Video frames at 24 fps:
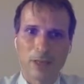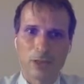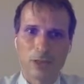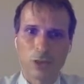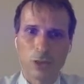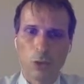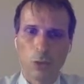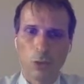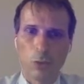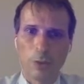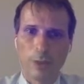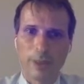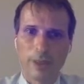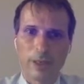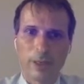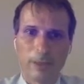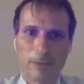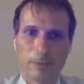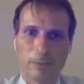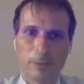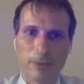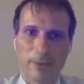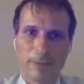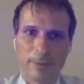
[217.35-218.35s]
So we're
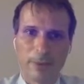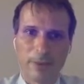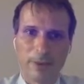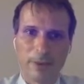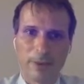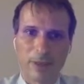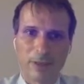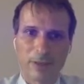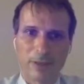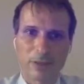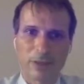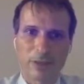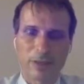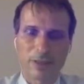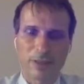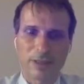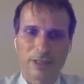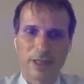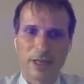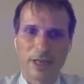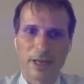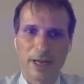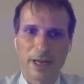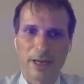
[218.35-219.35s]
gonna prepare, as you can
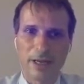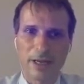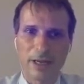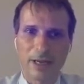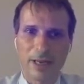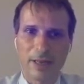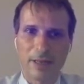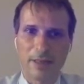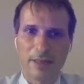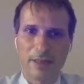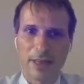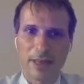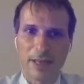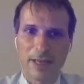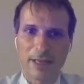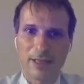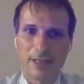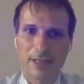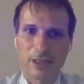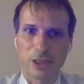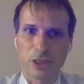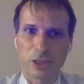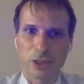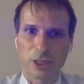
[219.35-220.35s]
see here, and
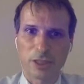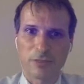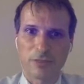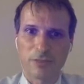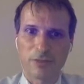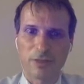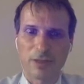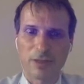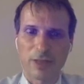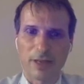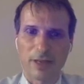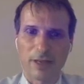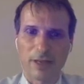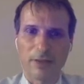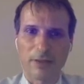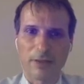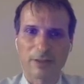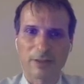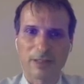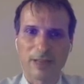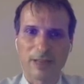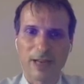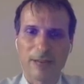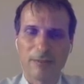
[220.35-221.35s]
then shift another
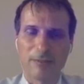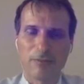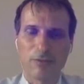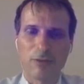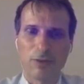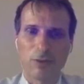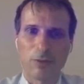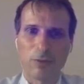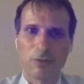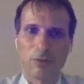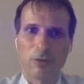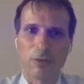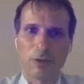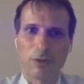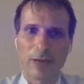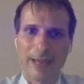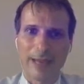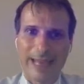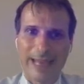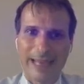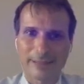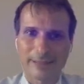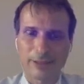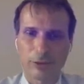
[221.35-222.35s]
time from the
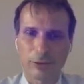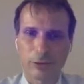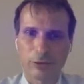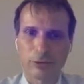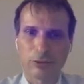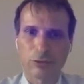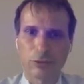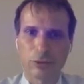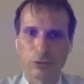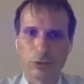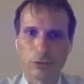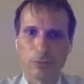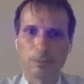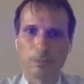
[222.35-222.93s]
anterior to the